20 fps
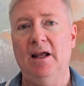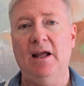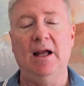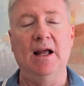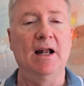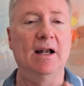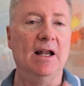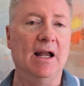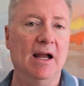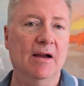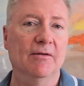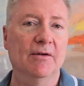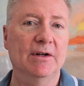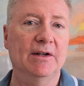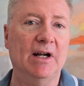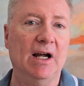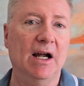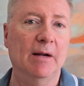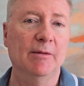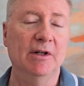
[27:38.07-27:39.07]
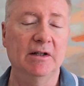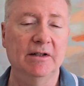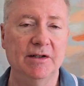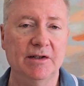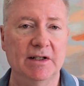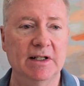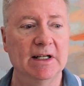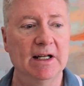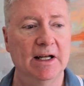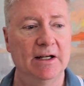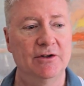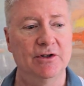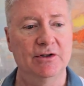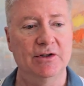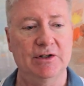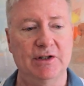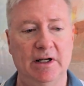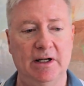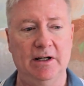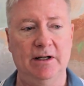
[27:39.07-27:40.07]
And every time a listing agent
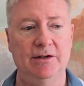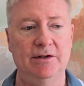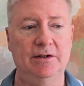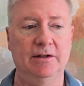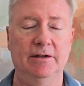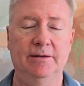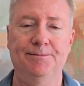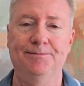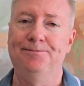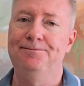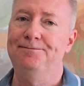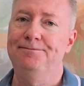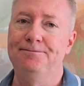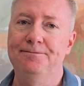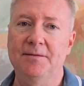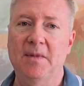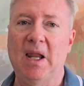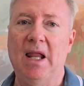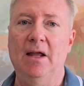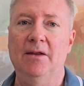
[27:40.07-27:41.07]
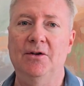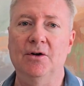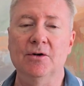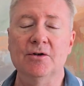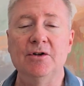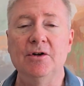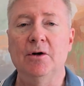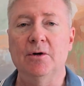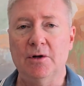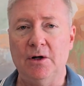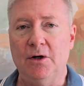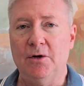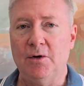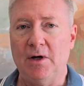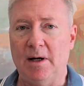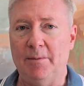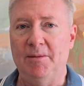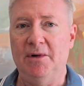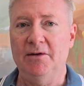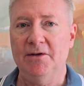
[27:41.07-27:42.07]
says, there's no
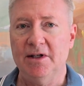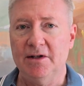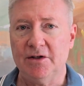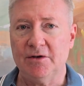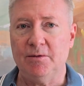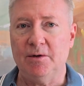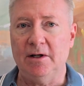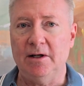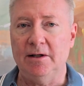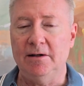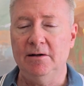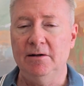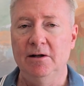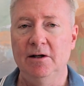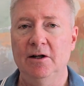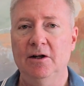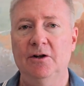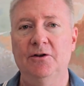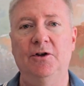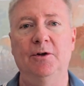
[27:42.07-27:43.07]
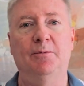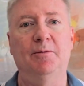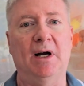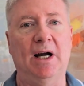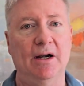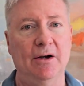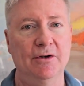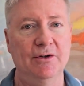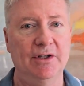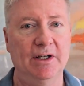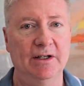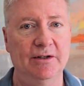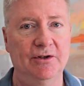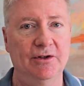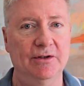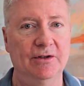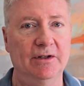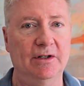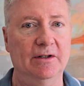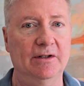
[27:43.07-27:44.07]
co-op on this one, the buyer's
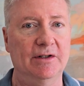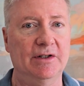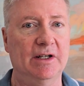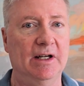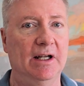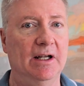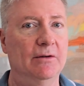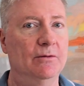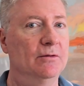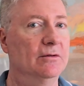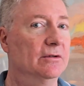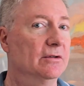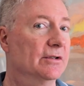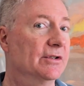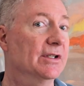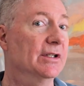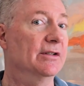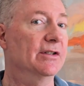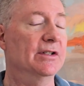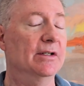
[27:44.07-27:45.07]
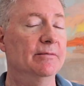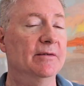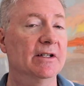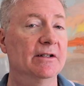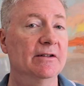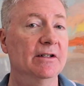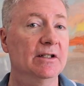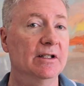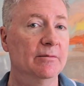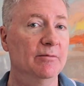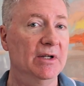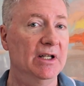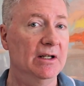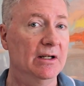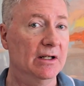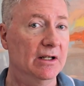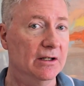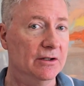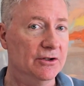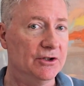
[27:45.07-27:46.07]
agent's going to say, well, is it something that could be
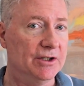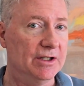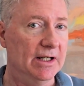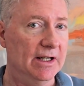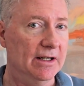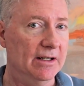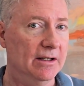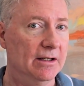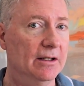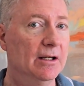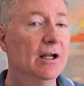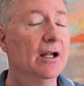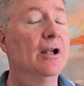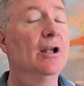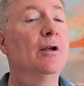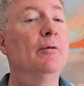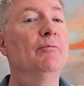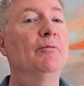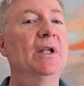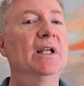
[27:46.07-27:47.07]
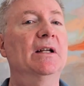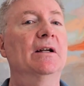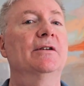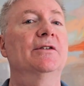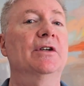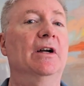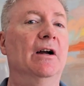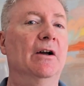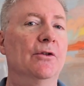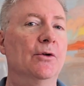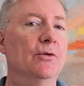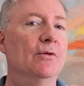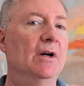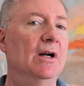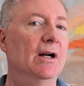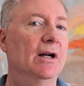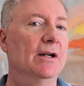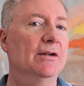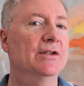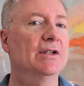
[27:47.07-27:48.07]
negotiated, because
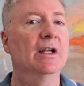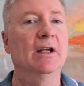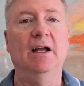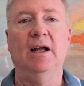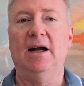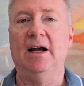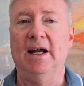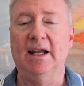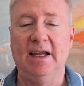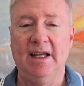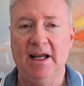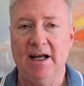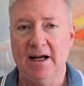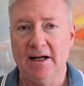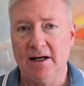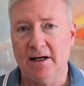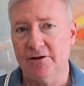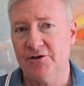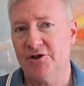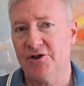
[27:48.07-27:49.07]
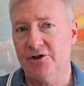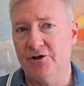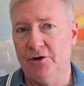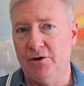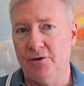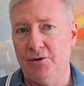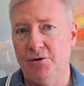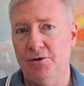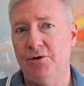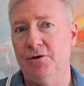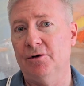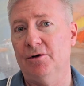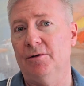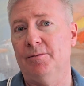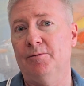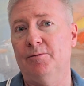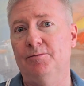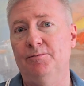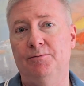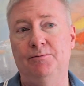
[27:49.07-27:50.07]
otherwise I cannot show
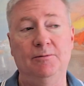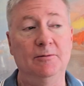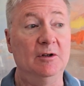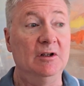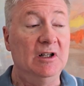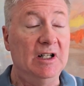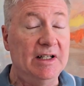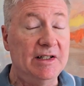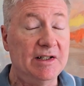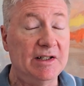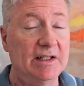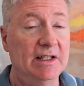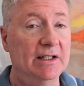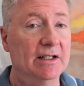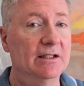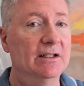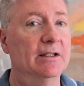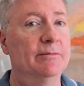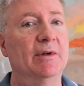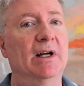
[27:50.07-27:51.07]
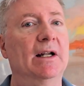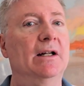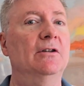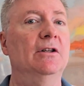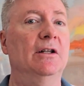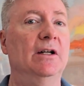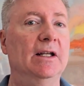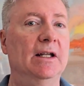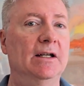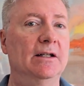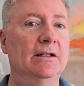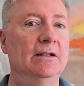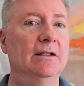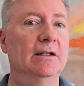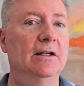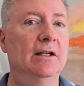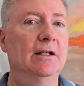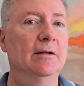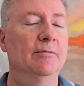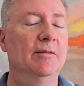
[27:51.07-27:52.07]
your listing to my client
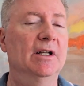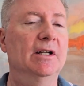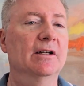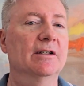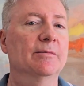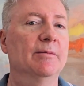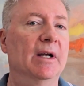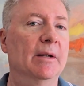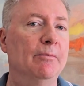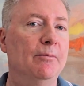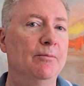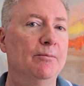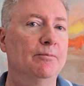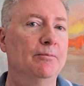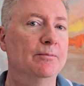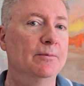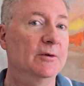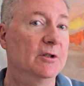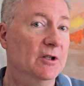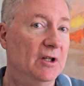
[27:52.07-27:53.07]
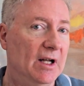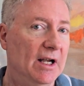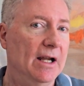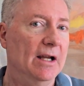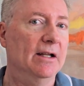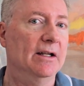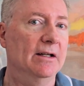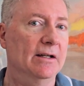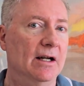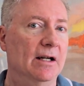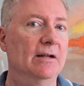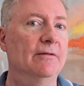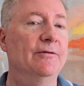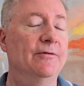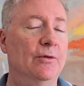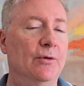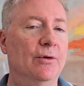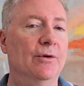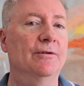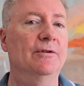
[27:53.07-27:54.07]
because my client cannot
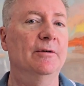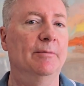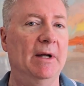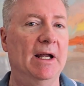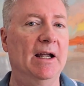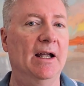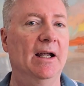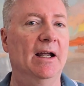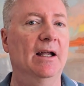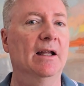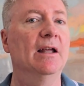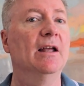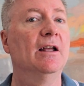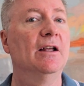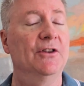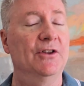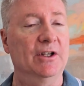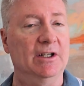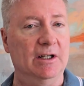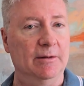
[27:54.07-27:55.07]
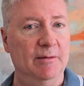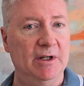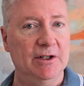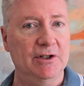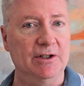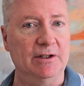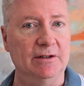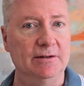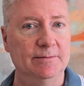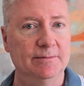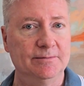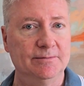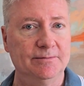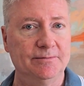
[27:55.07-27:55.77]
afford to pay the commission.